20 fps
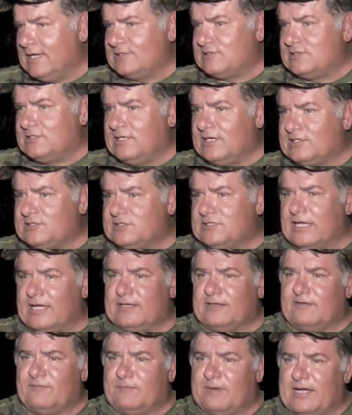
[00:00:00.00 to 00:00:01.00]
And that's the
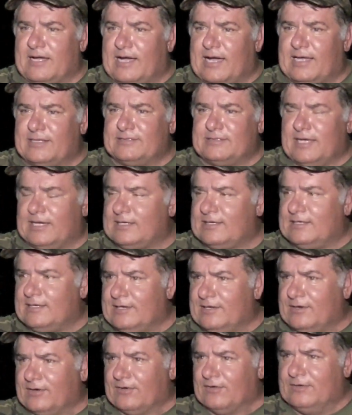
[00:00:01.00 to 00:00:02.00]
extent of my
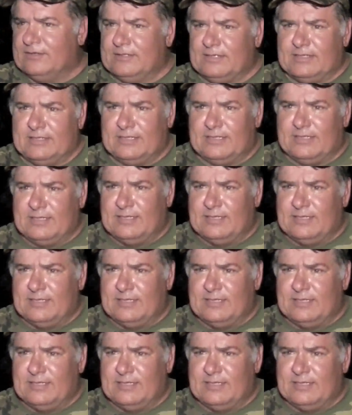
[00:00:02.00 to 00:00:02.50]
high-tech gear.